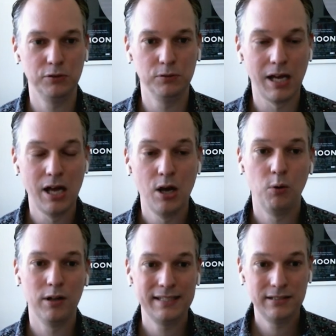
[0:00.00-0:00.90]
What they
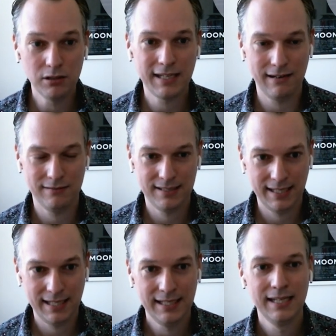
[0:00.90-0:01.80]
don't guarantee
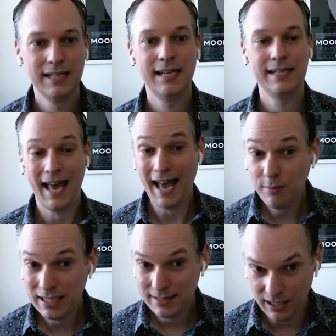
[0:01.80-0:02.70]
is how many
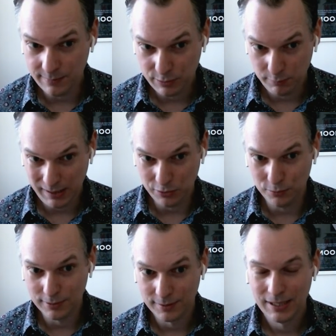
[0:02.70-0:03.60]
times it will be called.
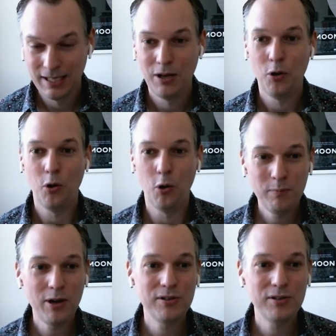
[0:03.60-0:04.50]
Mm-hmm.
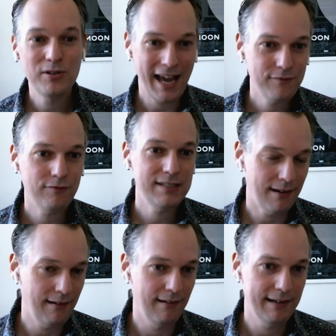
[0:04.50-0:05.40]
Almost every
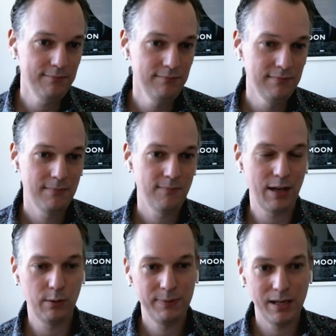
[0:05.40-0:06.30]
time, there'll be
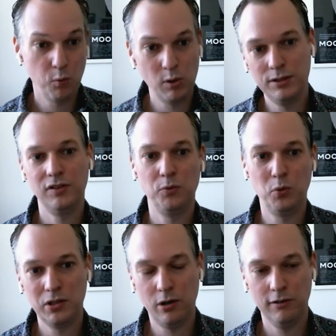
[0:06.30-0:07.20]
a one-to-one
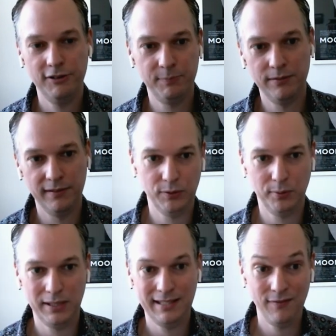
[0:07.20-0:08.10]
correspondence between
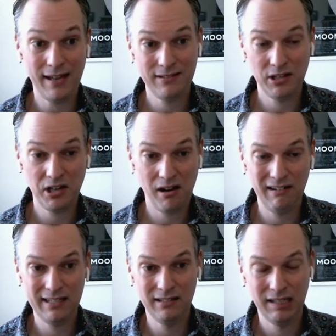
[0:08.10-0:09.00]
the event
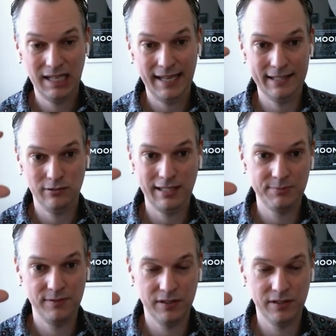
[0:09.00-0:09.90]
occurring and your Lambda
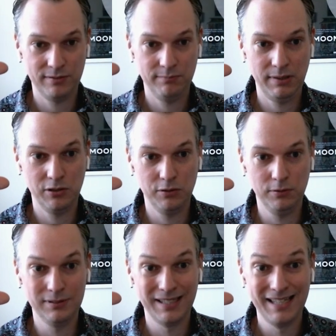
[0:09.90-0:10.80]
function being called.
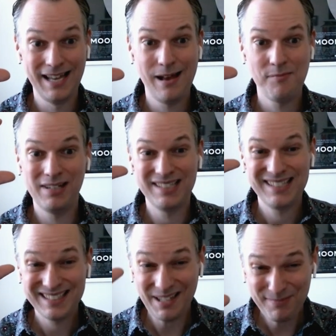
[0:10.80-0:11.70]
But
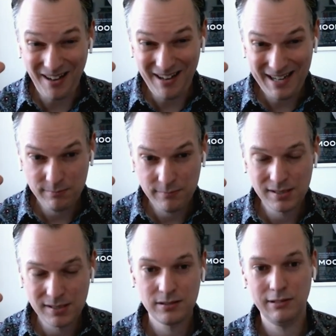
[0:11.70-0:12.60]
sometimes
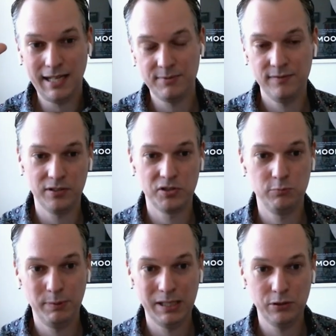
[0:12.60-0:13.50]
your Lambda function will
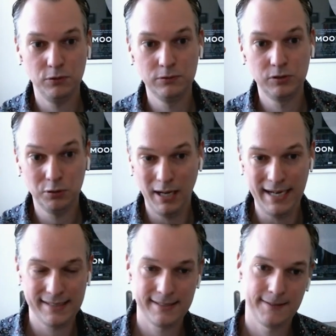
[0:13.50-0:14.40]
be called
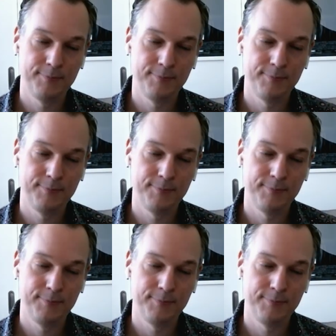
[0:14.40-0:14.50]
twice.